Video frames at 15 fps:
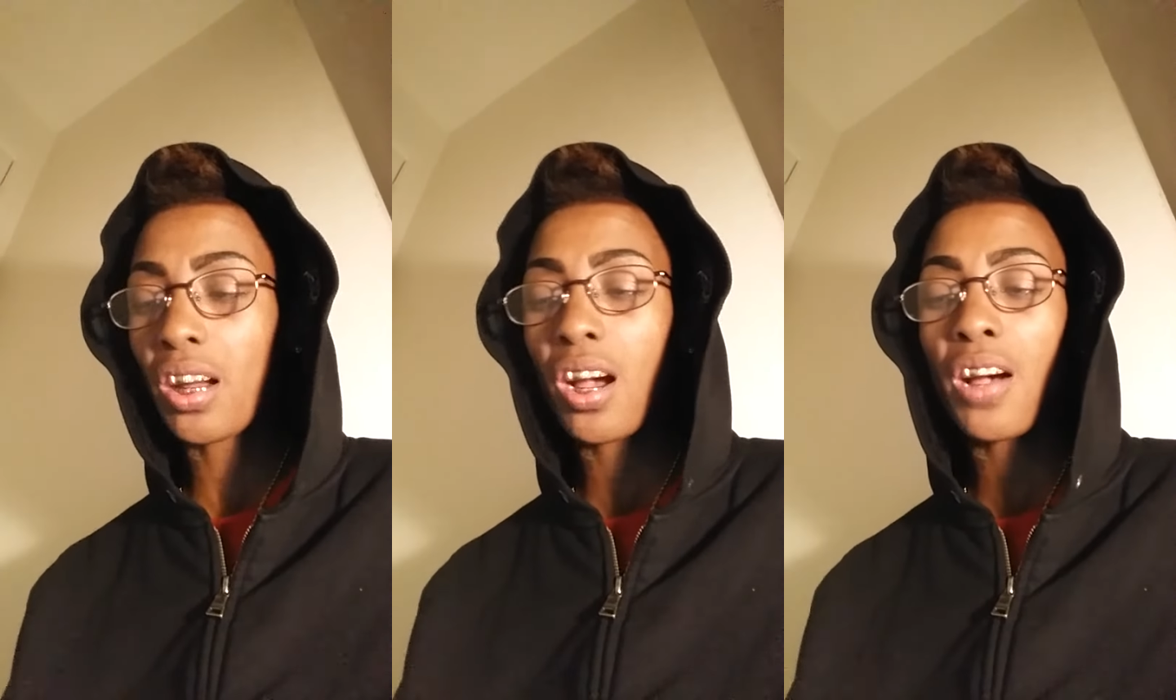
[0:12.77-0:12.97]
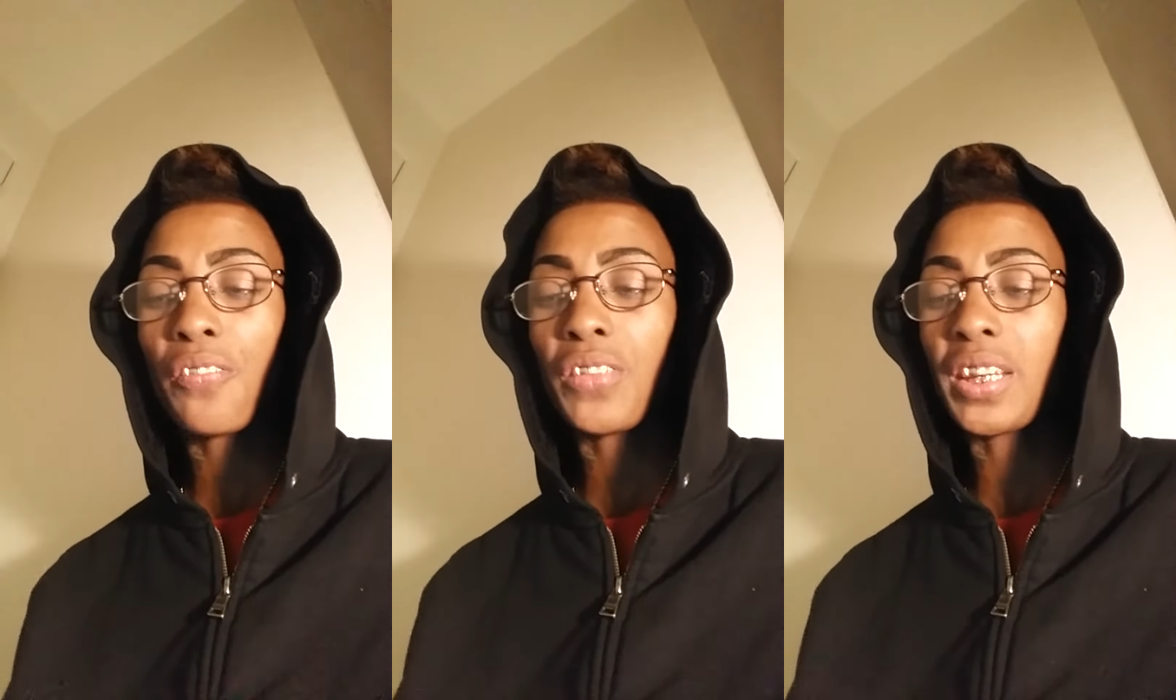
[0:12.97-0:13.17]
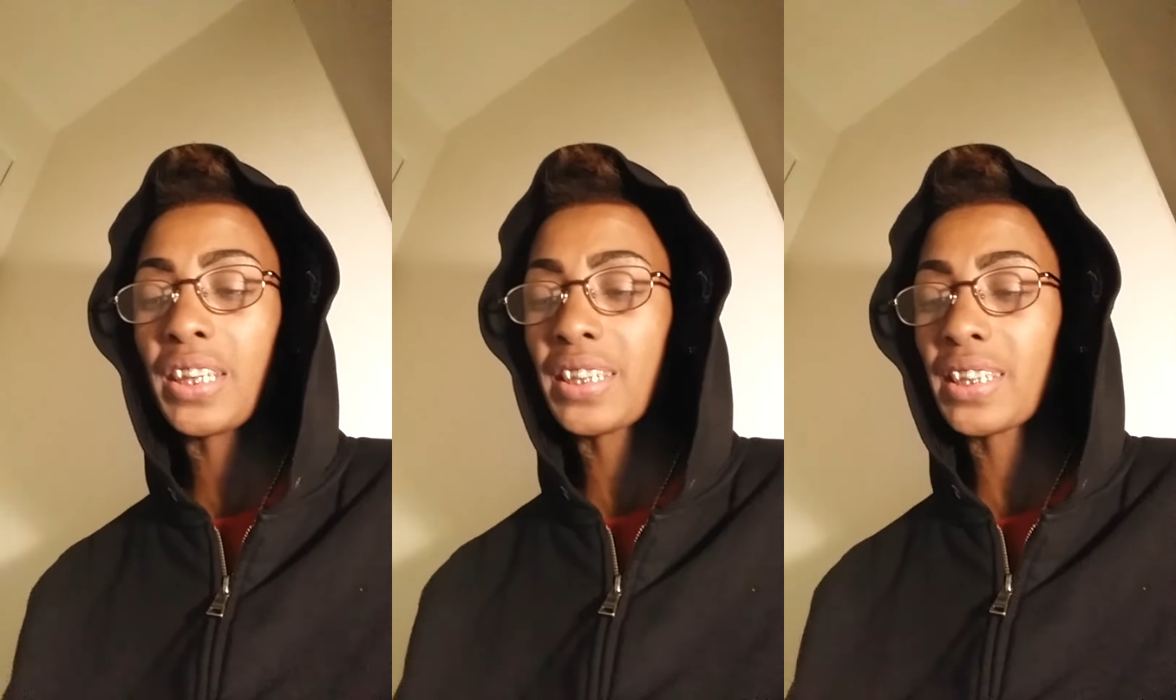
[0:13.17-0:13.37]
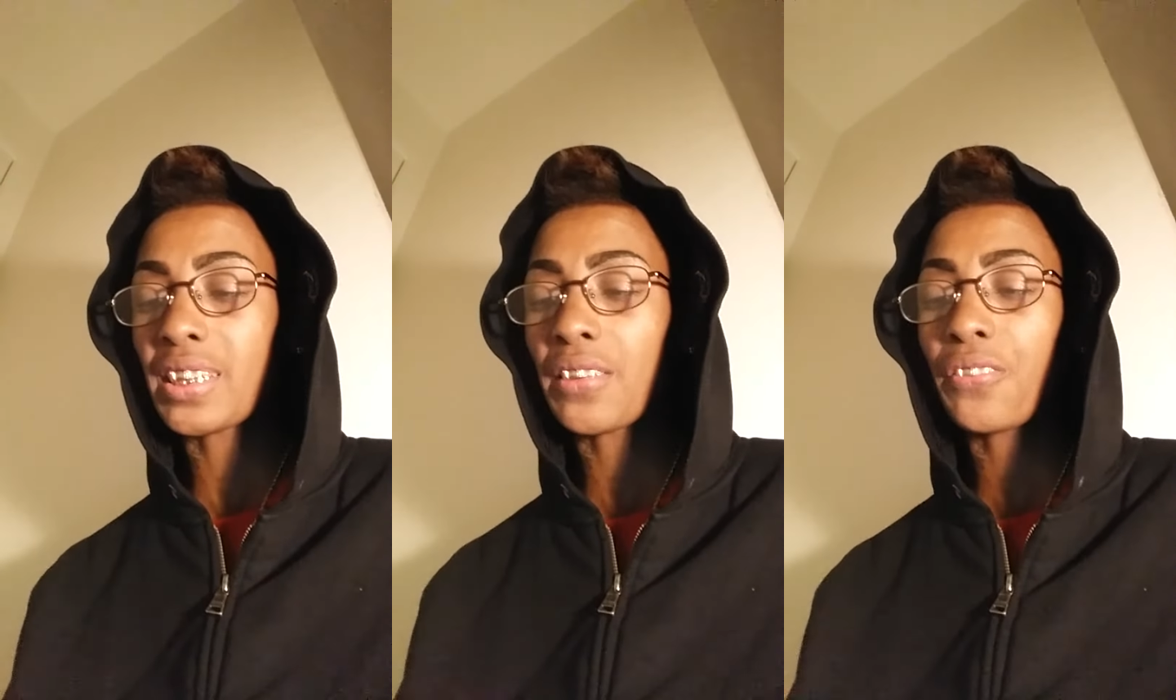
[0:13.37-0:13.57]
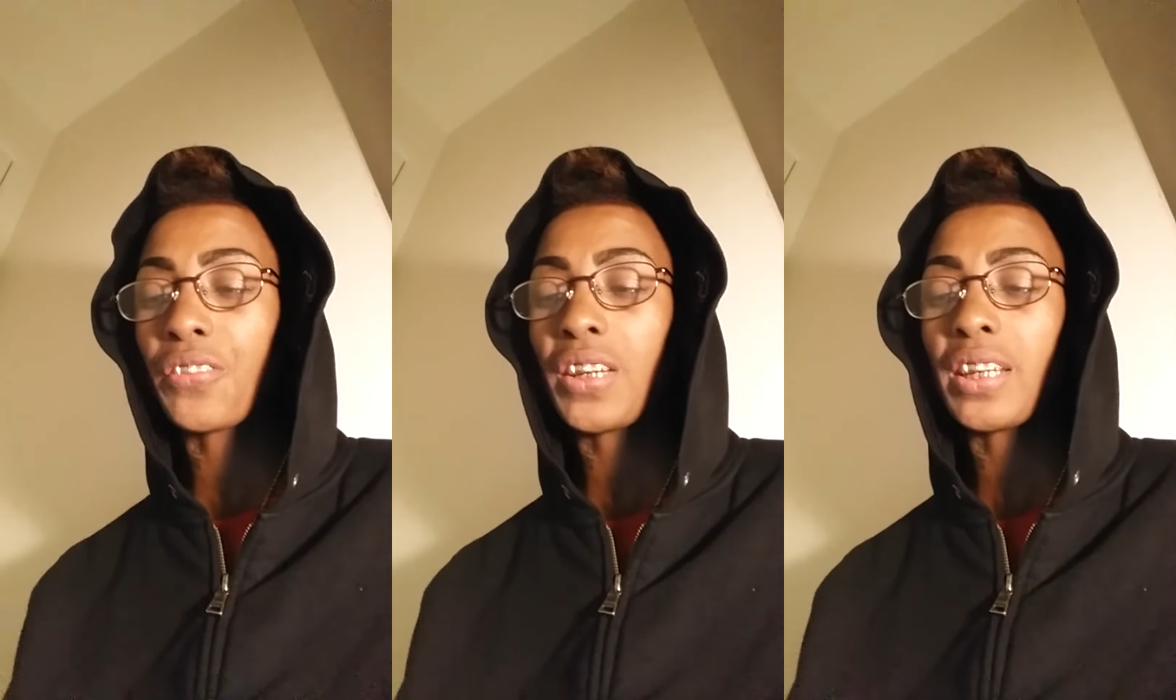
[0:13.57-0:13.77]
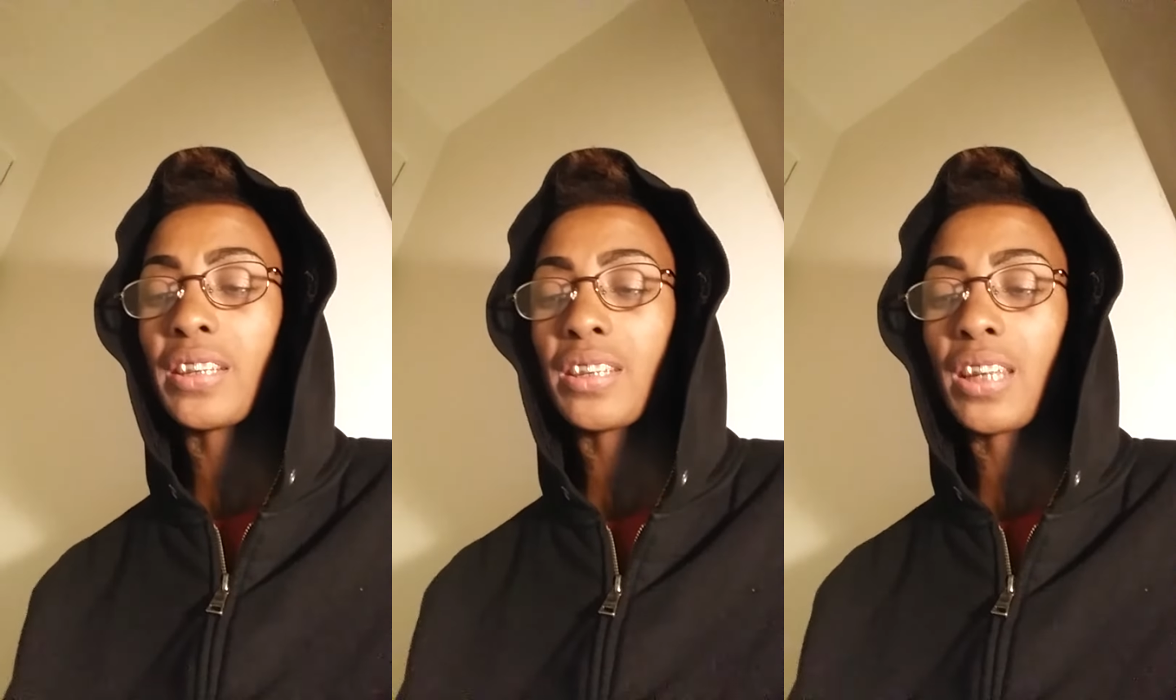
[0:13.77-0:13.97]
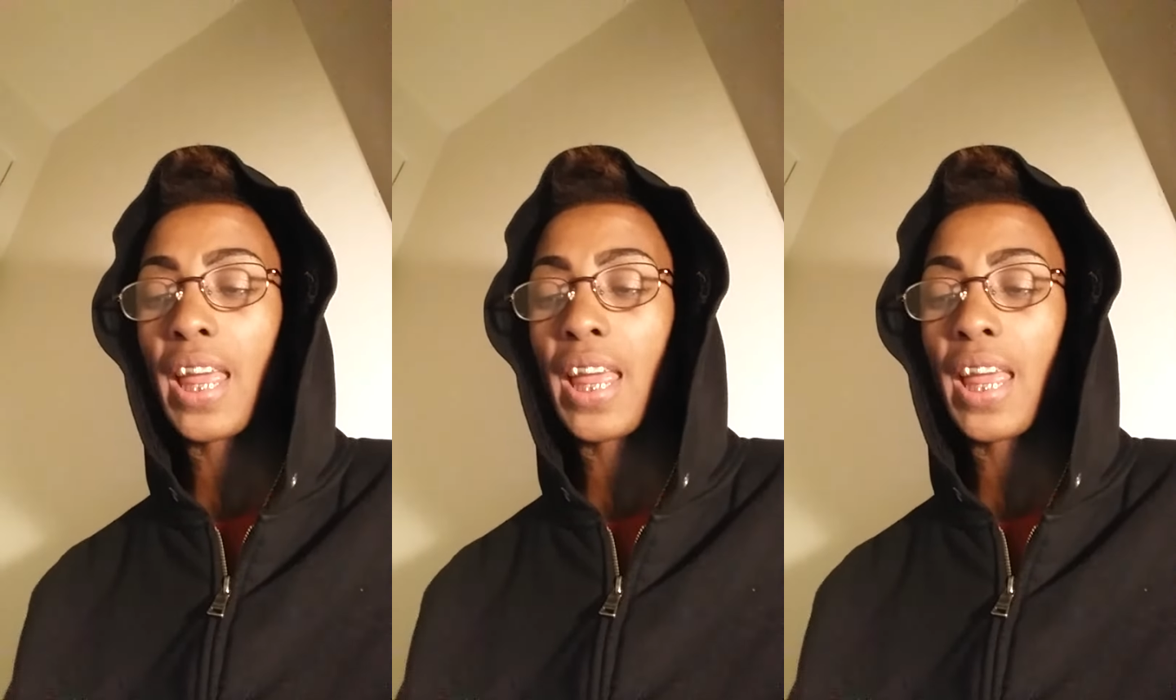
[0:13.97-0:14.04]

confidence as a fence,